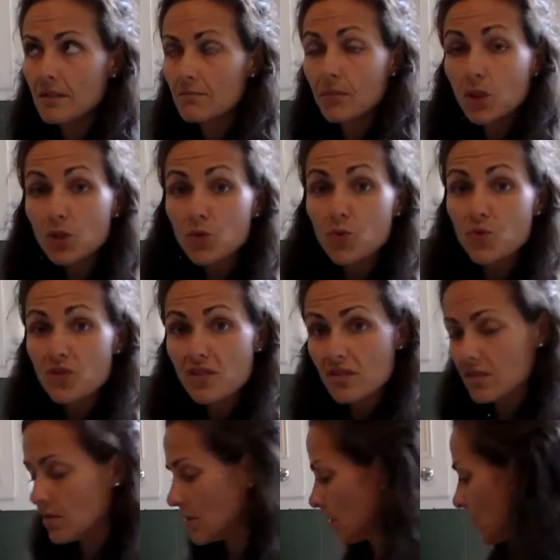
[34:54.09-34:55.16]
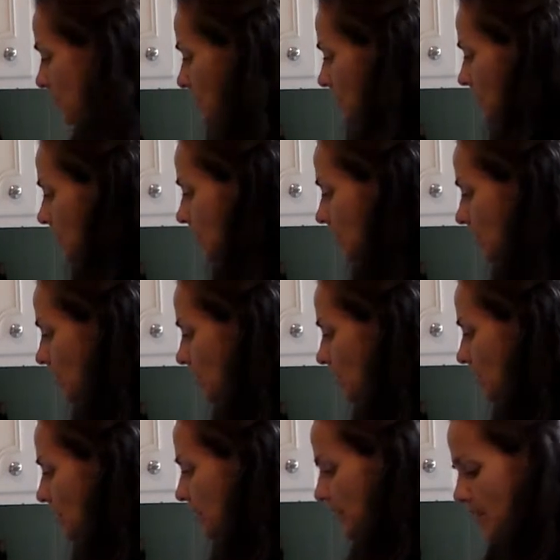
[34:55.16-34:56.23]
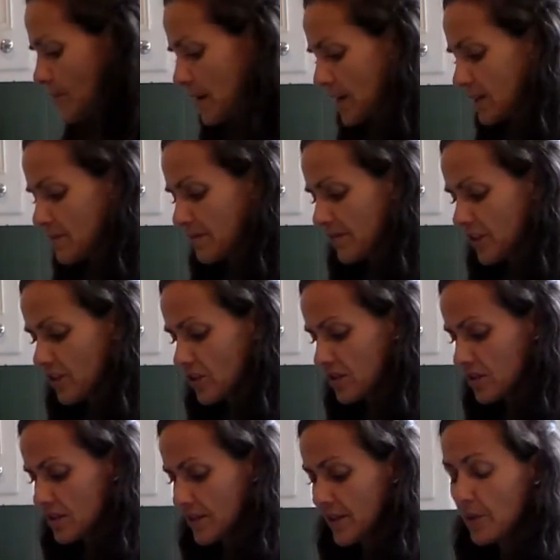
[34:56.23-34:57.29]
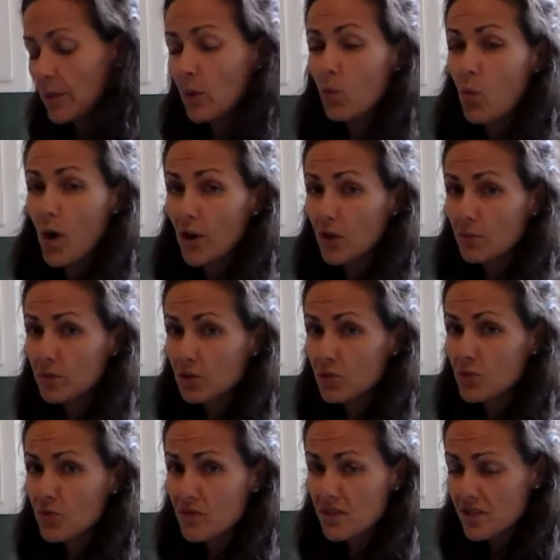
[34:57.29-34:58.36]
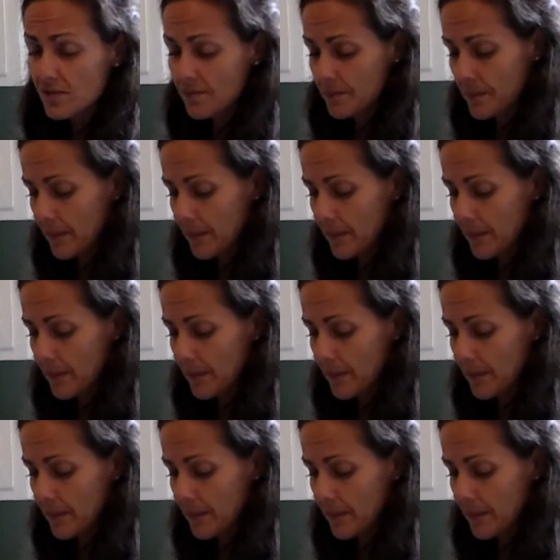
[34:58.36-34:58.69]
balloons around the bottom here. They were water balloons,